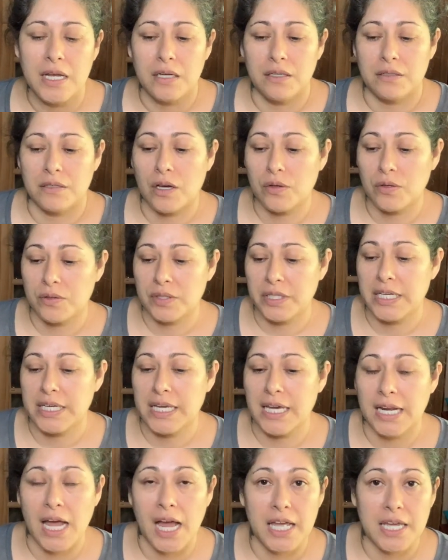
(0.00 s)
not only
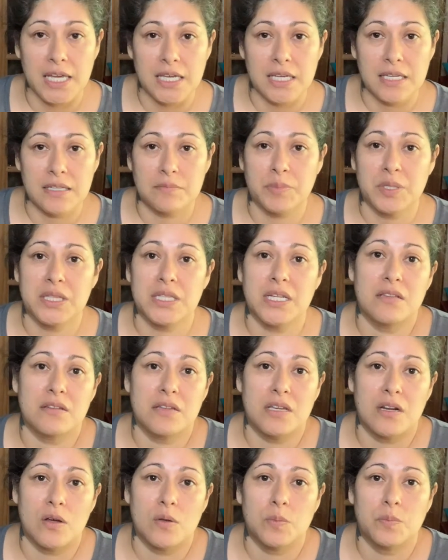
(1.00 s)
can I eat, but then,
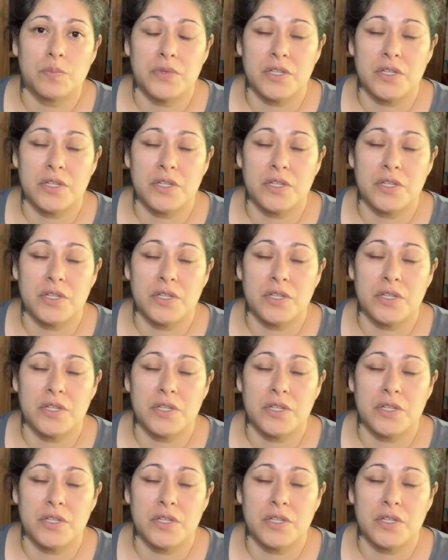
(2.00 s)
you know,